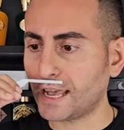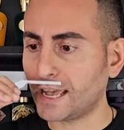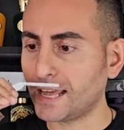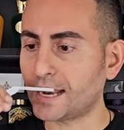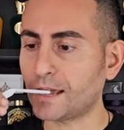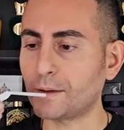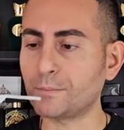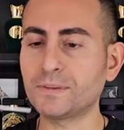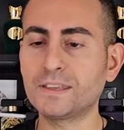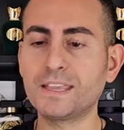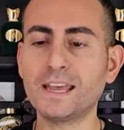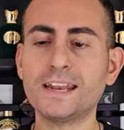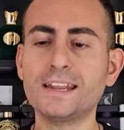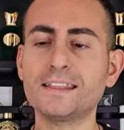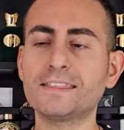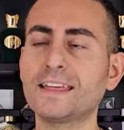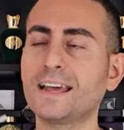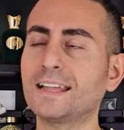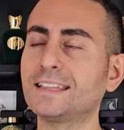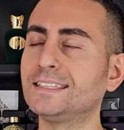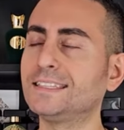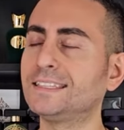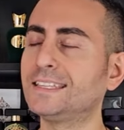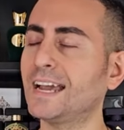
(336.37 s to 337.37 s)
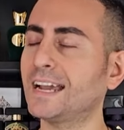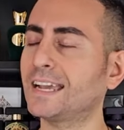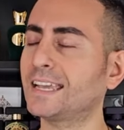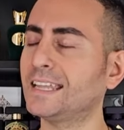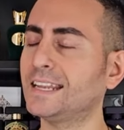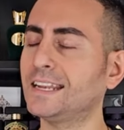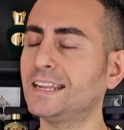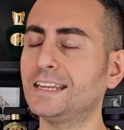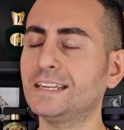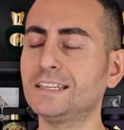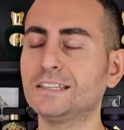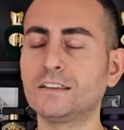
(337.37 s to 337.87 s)
And I'm getting that
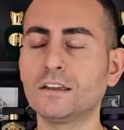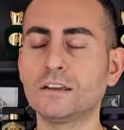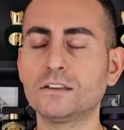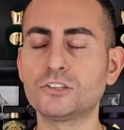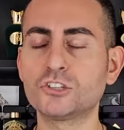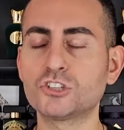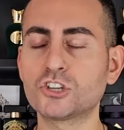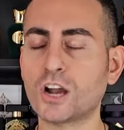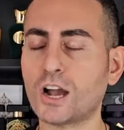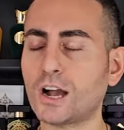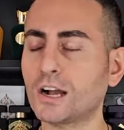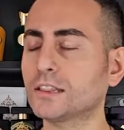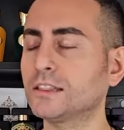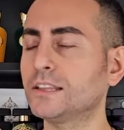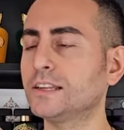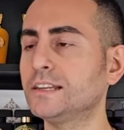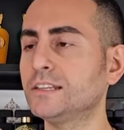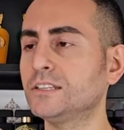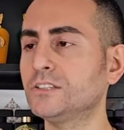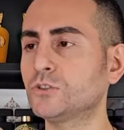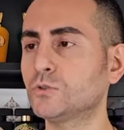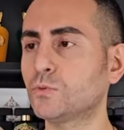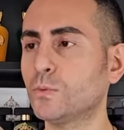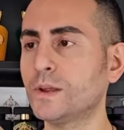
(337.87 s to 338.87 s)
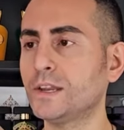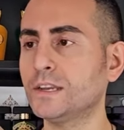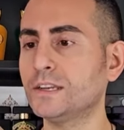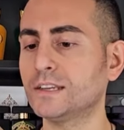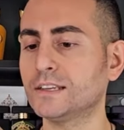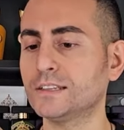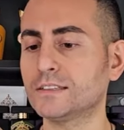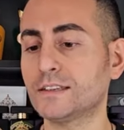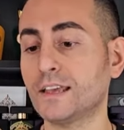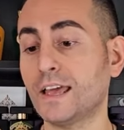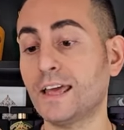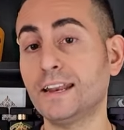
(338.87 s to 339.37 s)
decadent chocolatey
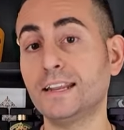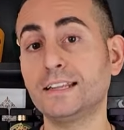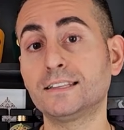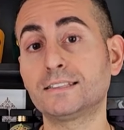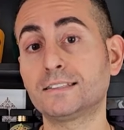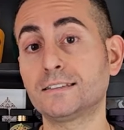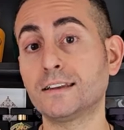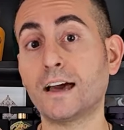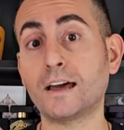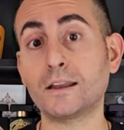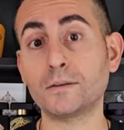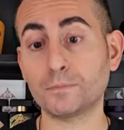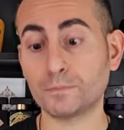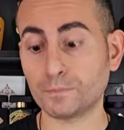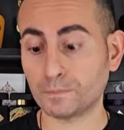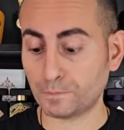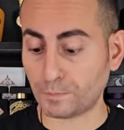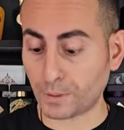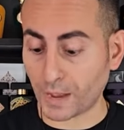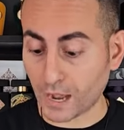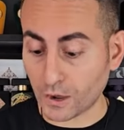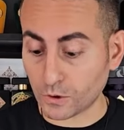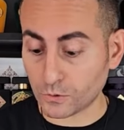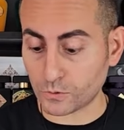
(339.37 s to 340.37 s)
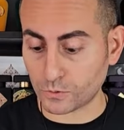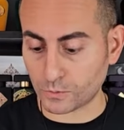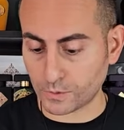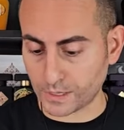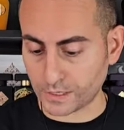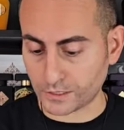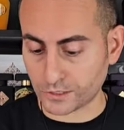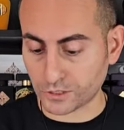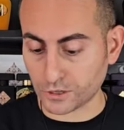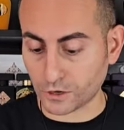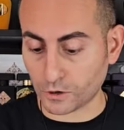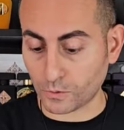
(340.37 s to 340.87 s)
sweetness, and it's not
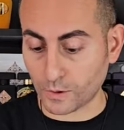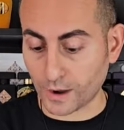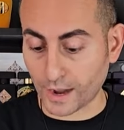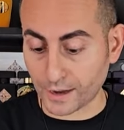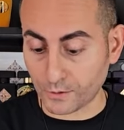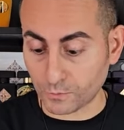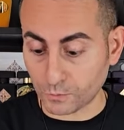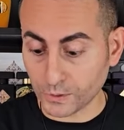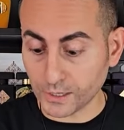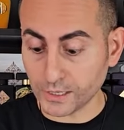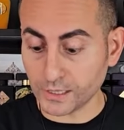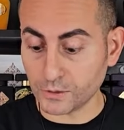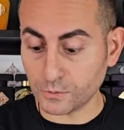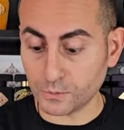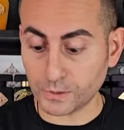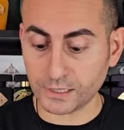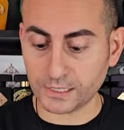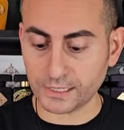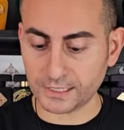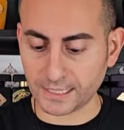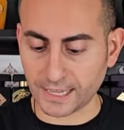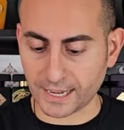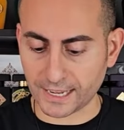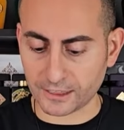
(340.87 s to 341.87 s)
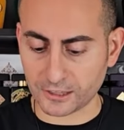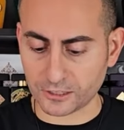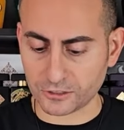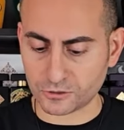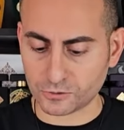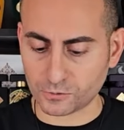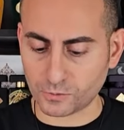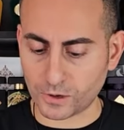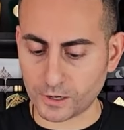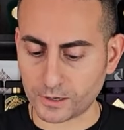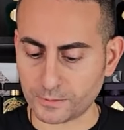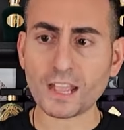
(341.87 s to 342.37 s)
powdery. So I really, really like
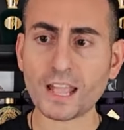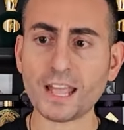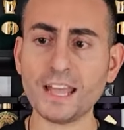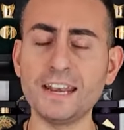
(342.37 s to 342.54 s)
this one.